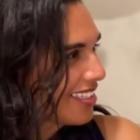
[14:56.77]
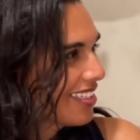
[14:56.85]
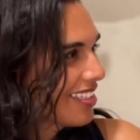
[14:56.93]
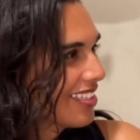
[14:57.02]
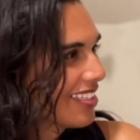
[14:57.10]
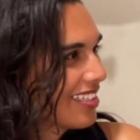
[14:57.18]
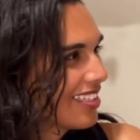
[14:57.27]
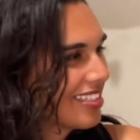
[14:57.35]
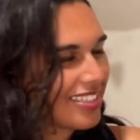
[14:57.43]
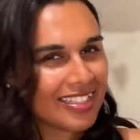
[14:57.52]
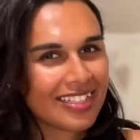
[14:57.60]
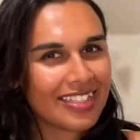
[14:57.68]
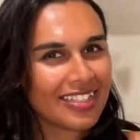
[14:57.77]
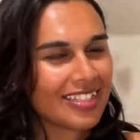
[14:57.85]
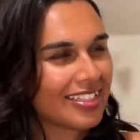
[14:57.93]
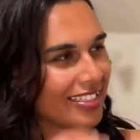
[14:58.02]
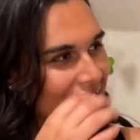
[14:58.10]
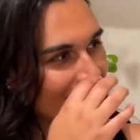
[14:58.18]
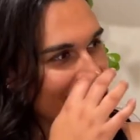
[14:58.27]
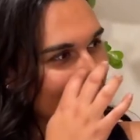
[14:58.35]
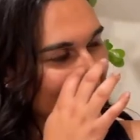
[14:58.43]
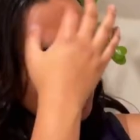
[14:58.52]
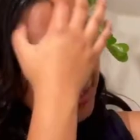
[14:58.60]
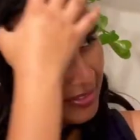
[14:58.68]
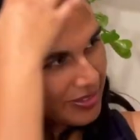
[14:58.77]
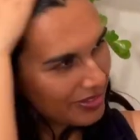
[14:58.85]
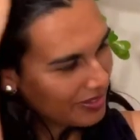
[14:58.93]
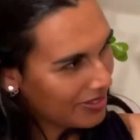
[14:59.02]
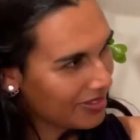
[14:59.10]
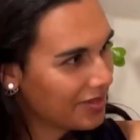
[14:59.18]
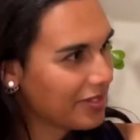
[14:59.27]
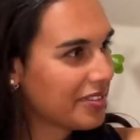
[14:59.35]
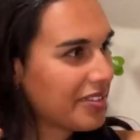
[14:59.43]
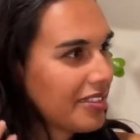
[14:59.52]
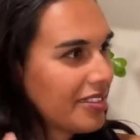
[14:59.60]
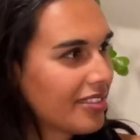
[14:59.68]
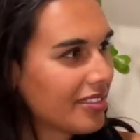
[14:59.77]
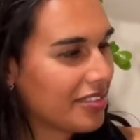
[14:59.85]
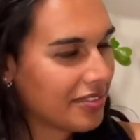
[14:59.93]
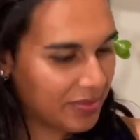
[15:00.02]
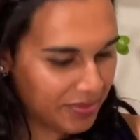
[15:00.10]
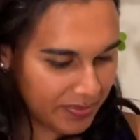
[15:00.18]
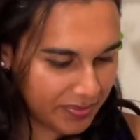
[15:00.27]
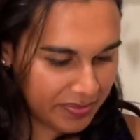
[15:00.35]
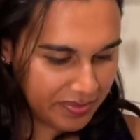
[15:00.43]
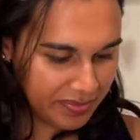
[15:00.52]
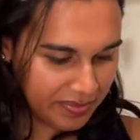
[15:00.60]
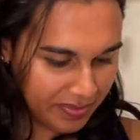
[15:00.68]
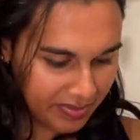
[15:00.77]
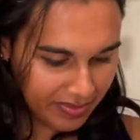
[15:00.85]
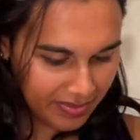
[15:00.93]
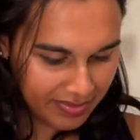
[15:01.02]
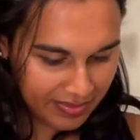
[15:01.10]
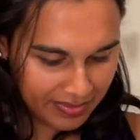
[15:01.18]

(silent)